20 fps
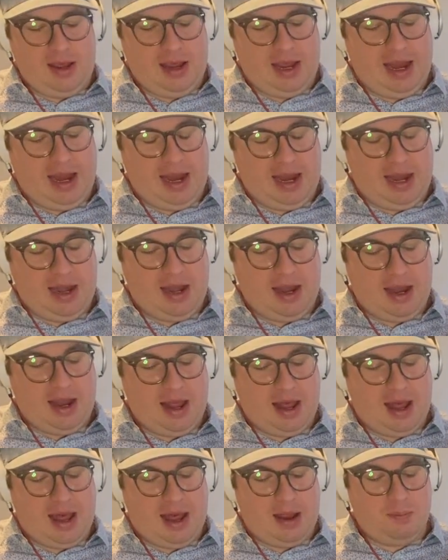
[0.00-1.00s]
And
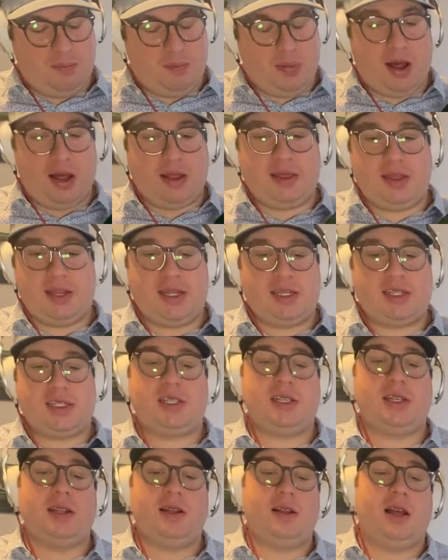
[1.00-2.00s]
I bought
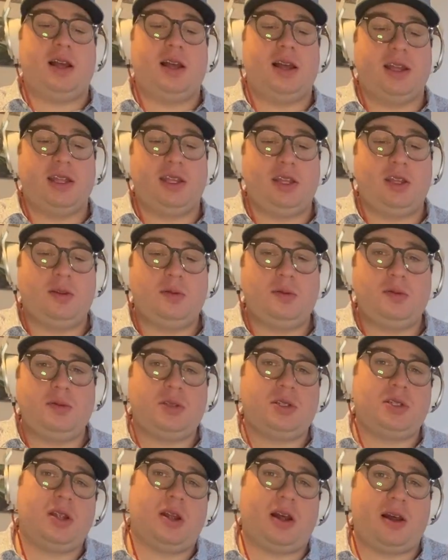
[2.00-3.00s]
this
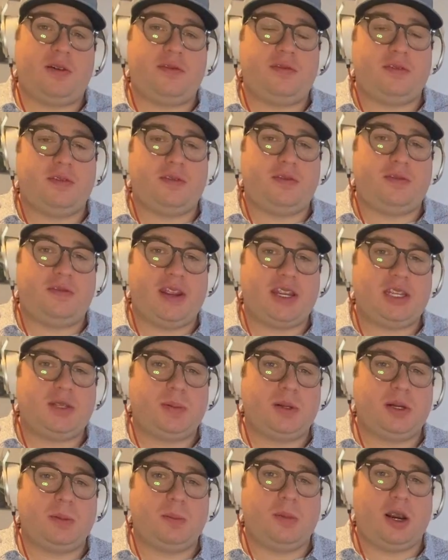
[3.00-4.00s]
used off of
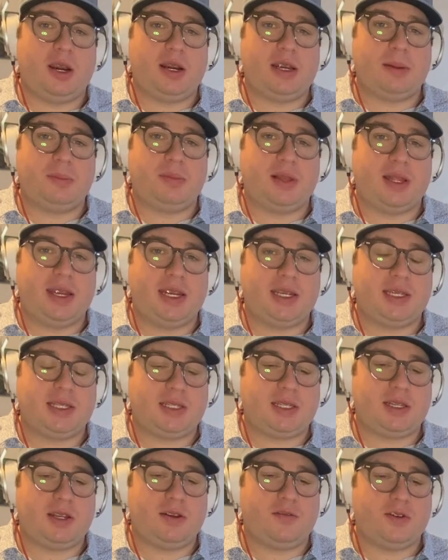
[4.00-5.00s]
Facebook
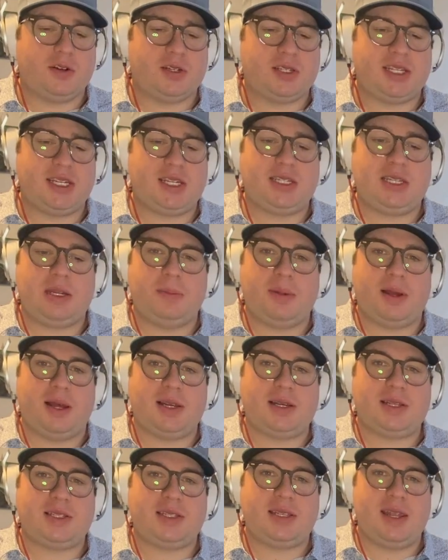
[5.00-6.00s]
Marketplace for
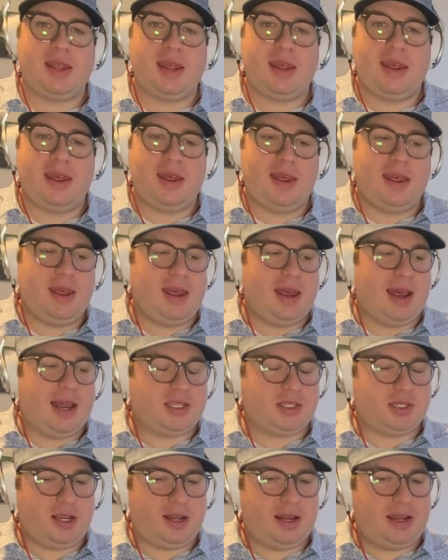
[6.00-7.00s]
$60. I
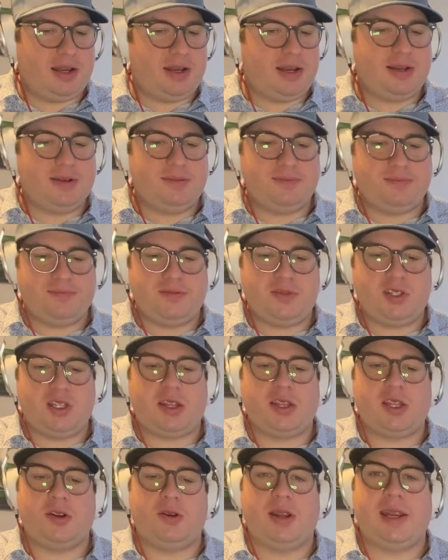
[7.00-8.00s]
saw it,
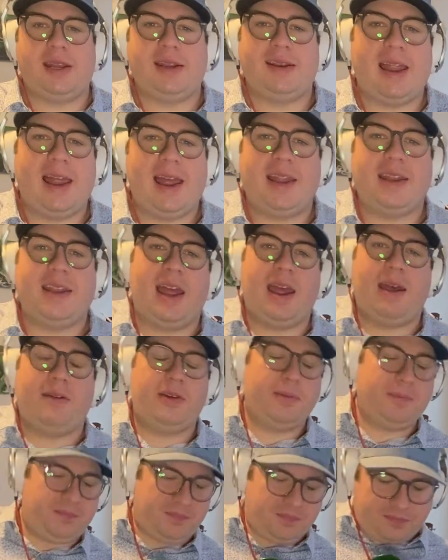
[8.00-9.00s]
saw the green, had to have
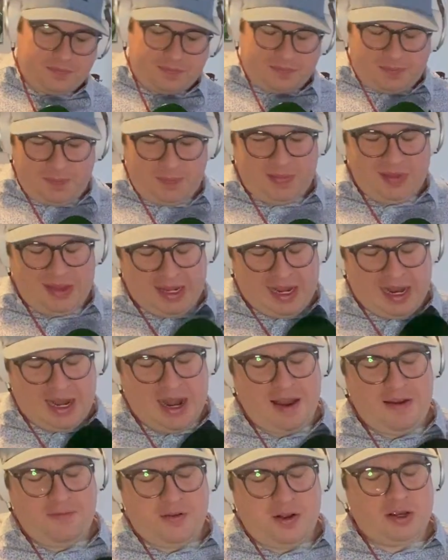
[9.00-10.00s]
it. And
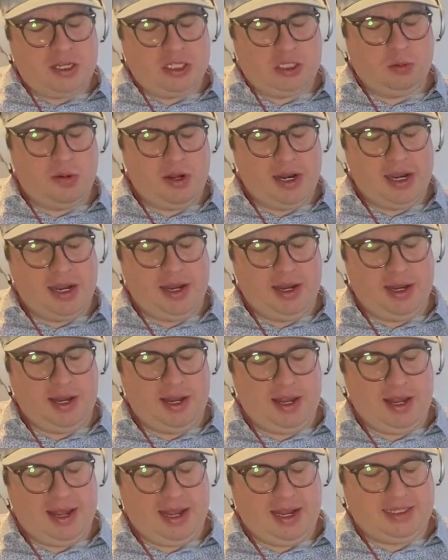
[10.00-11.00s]
I've always wanted
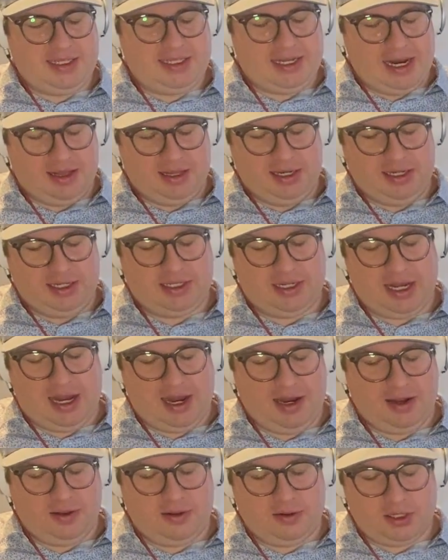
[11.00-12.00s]
a telly
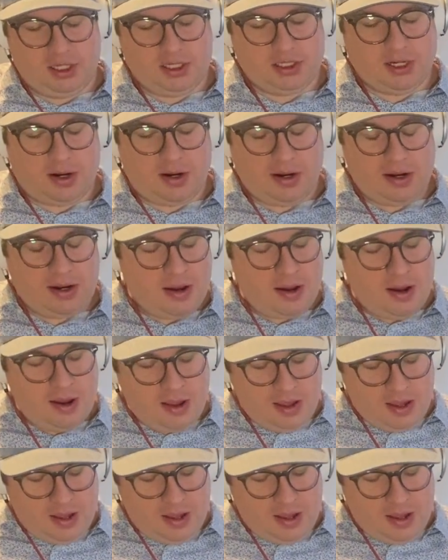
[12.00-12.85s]
style guitar.